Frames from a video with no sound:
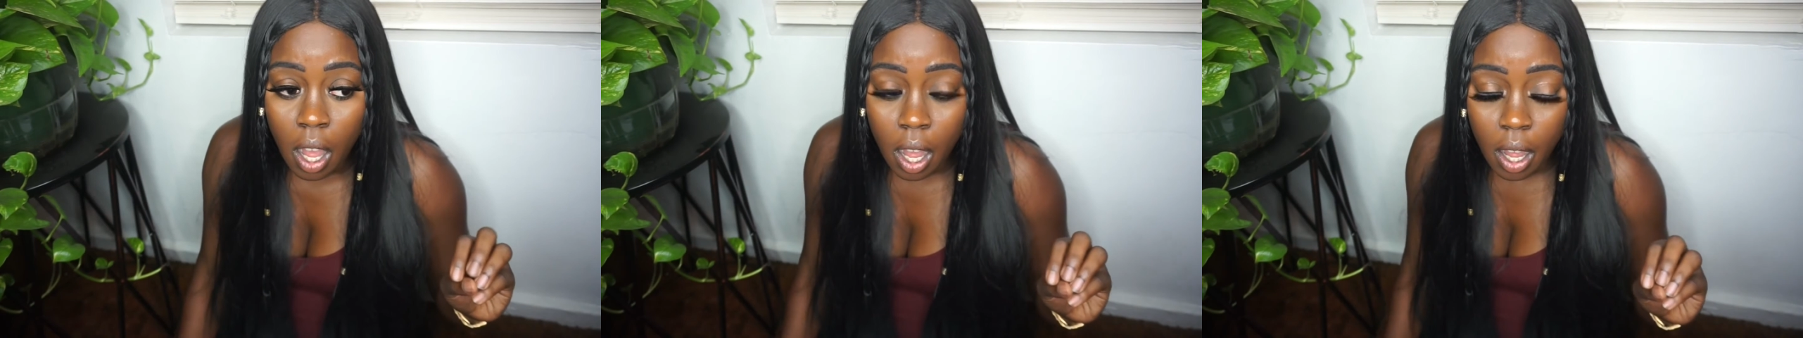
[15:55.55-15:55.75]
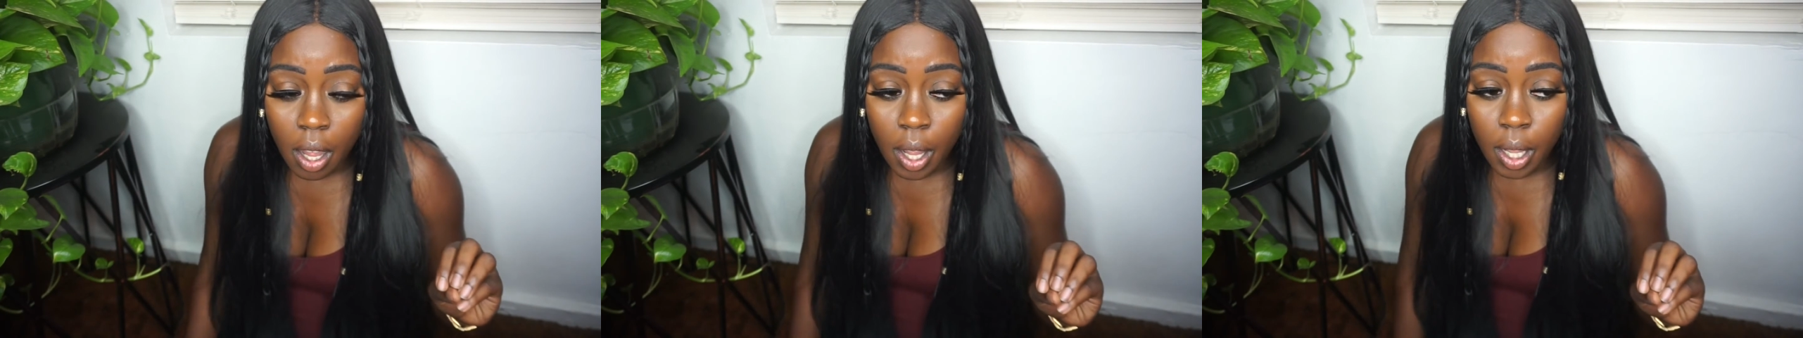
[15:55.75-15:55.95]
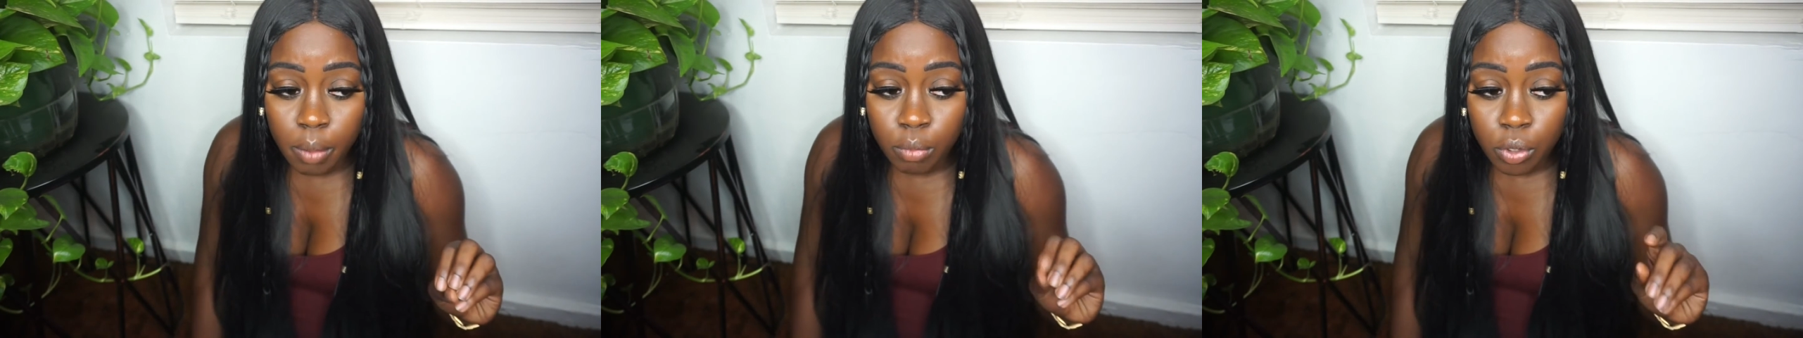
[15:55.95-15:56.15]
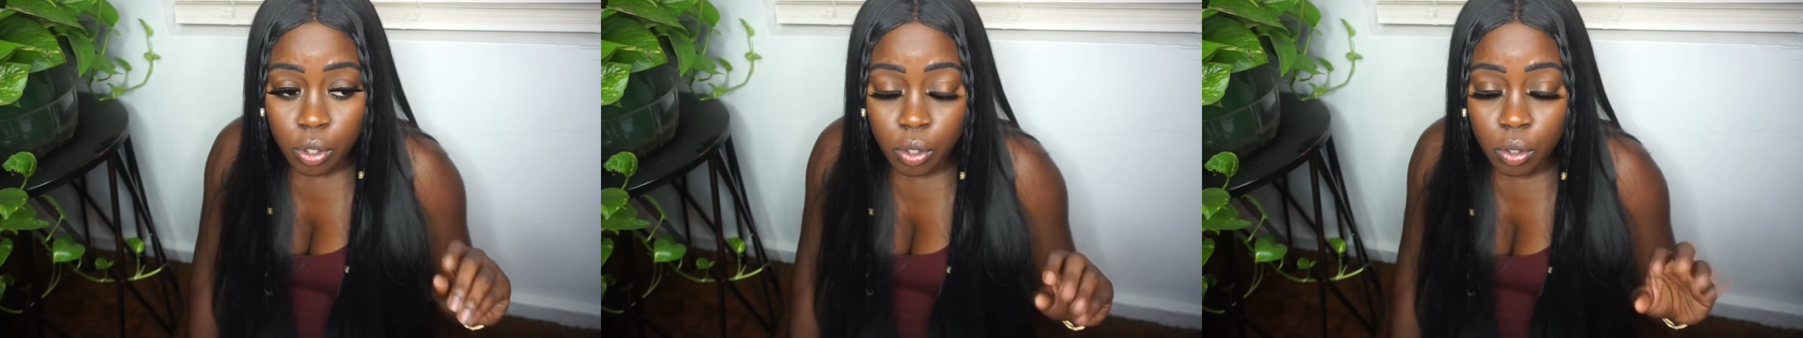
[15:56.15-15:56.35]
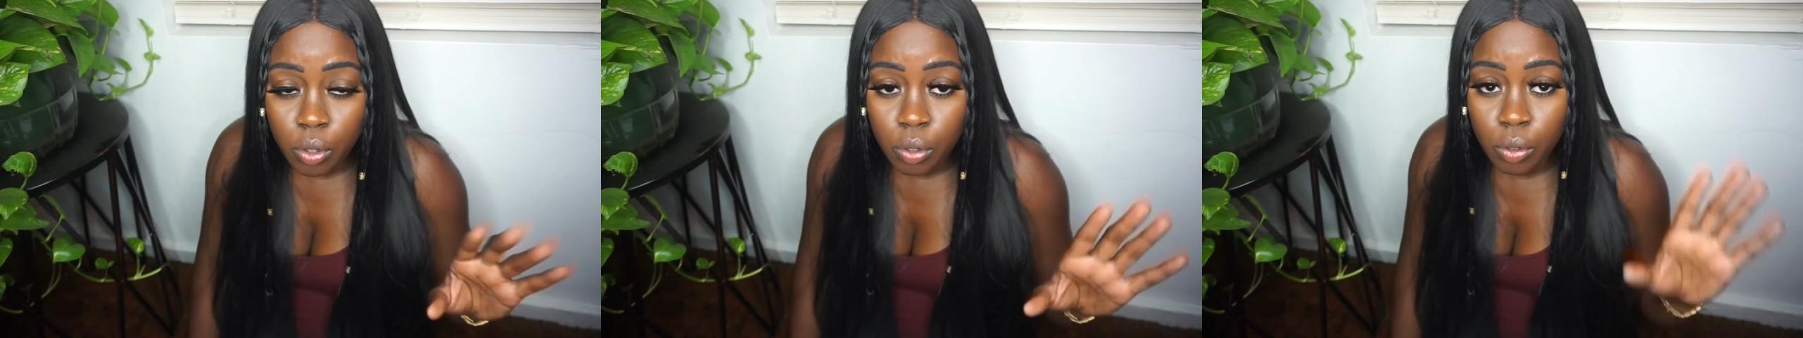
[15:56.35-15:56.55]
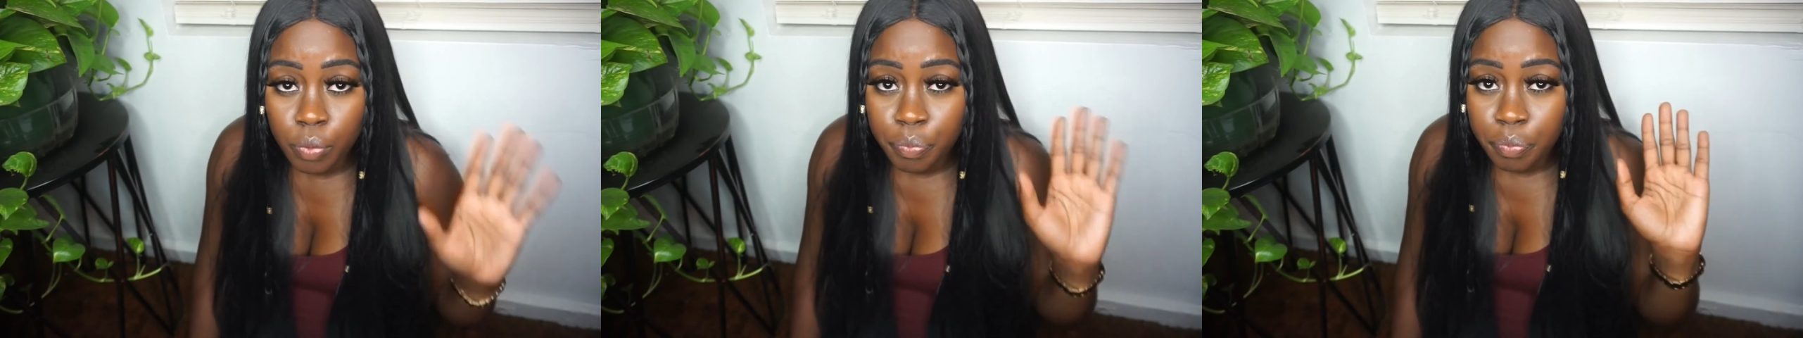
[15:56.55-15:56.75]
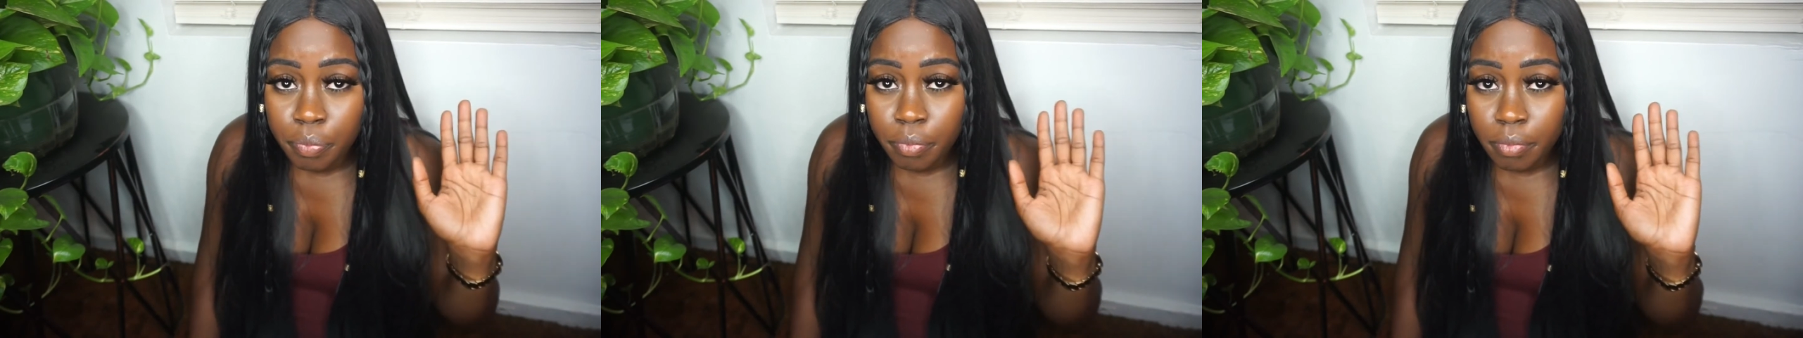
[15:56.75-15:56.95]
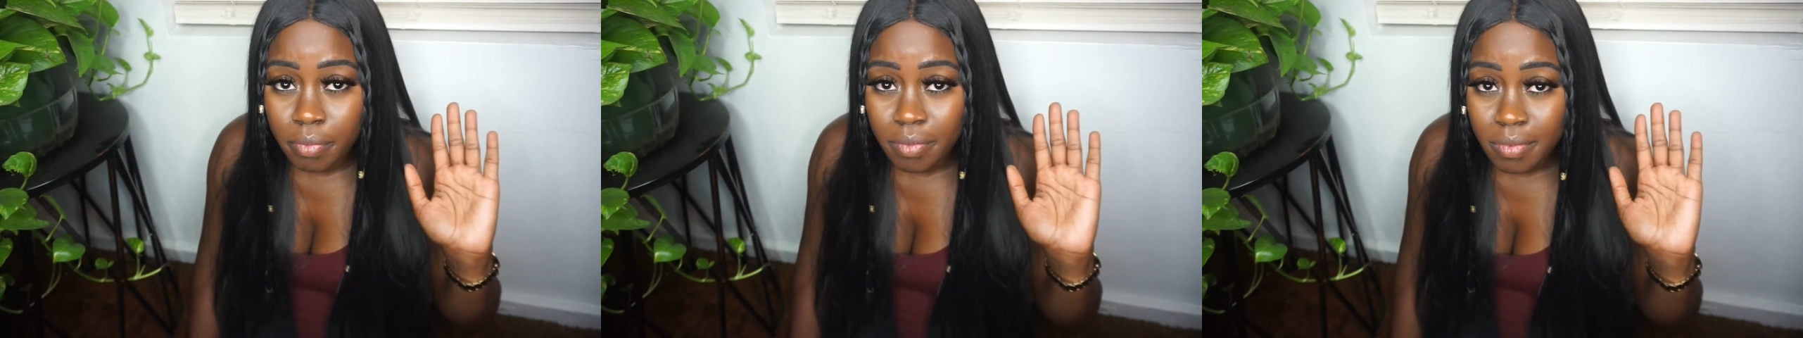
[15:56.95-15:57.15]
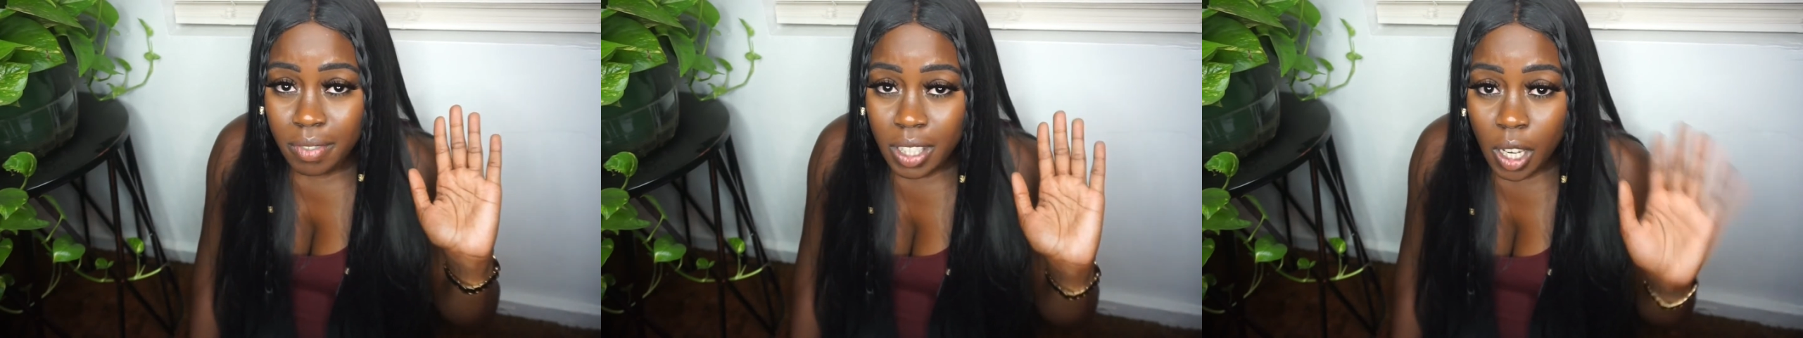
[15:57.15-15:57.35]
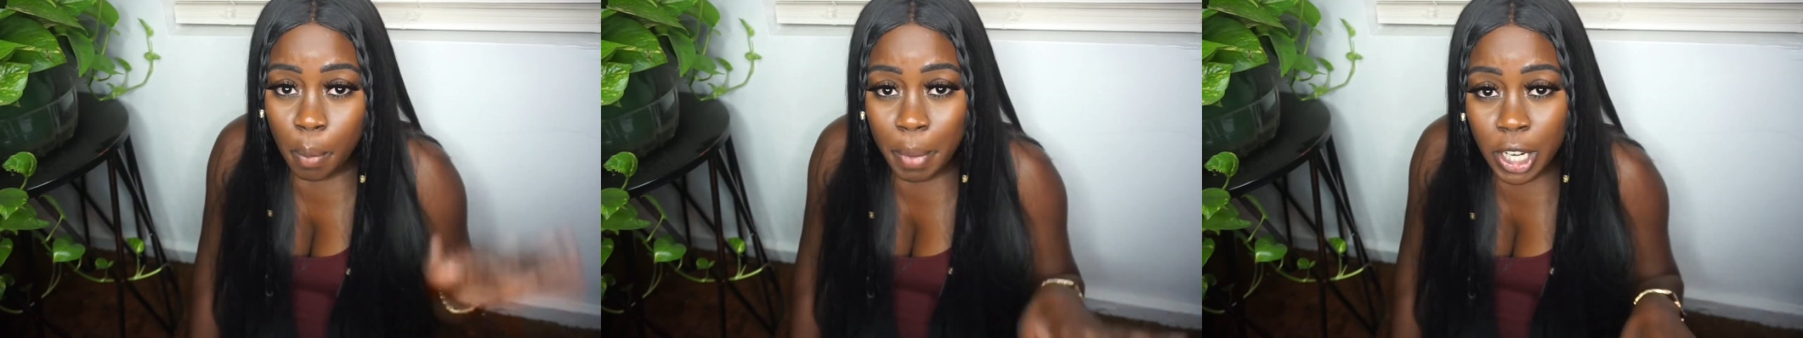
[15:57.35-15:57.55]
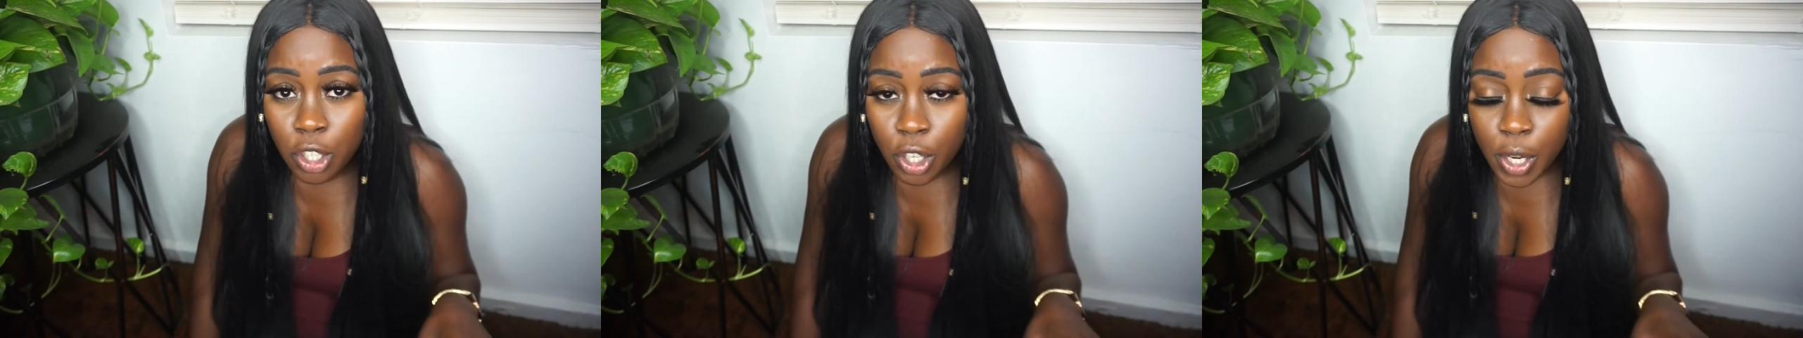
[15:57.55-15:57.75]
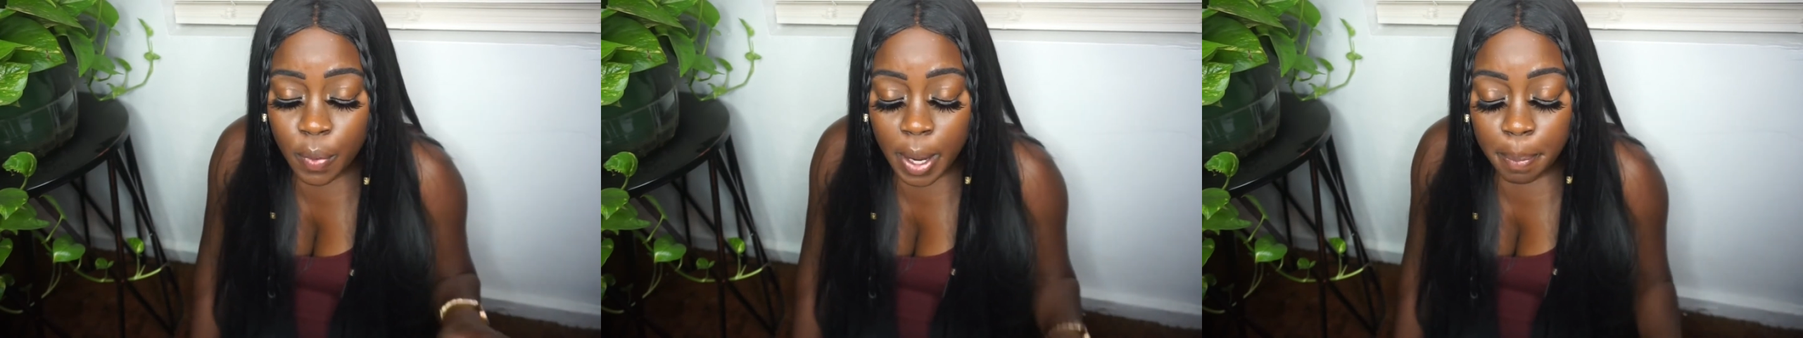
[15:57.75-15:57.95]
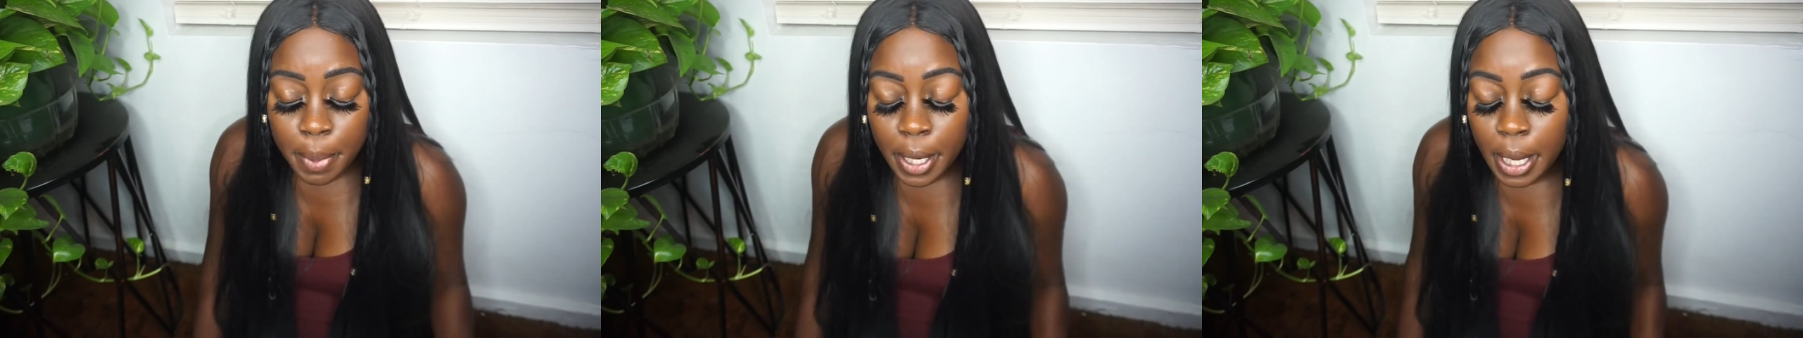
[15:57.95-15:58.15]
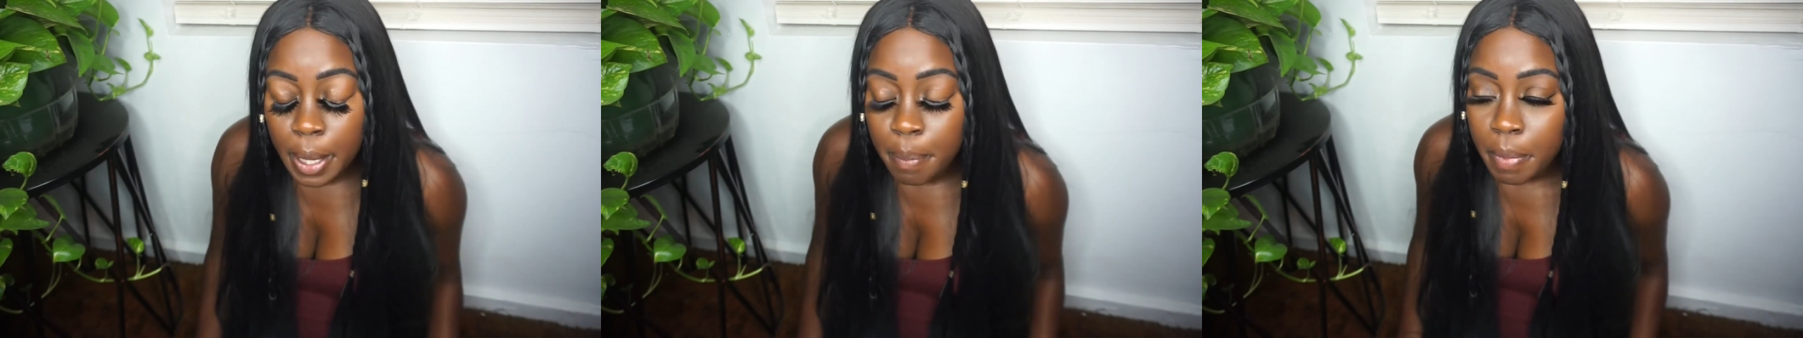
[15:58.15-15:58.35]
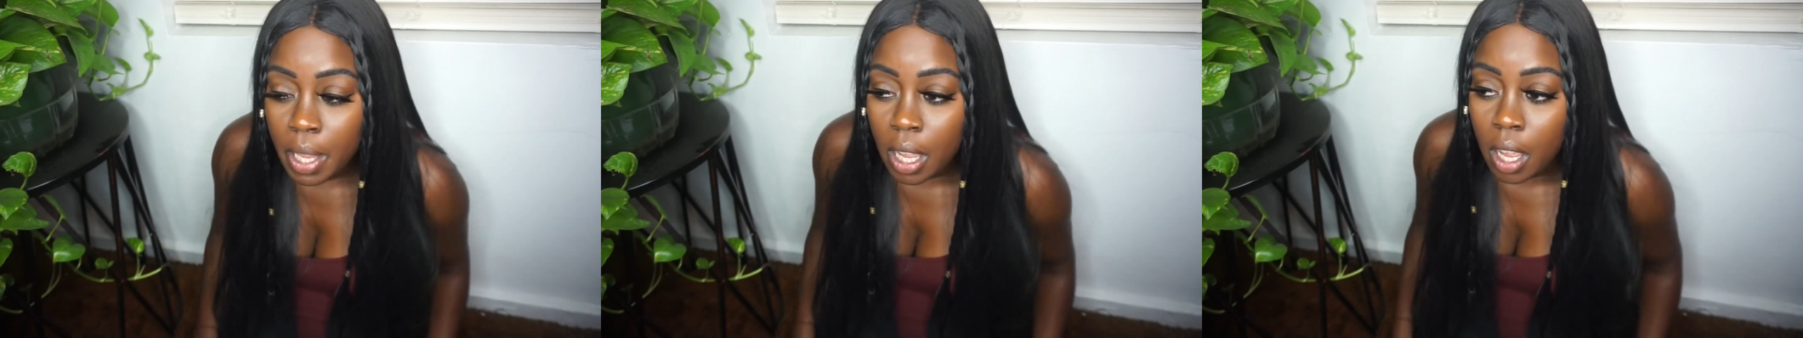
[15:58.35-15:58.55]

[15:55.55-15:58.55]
to make sure you wrap it up.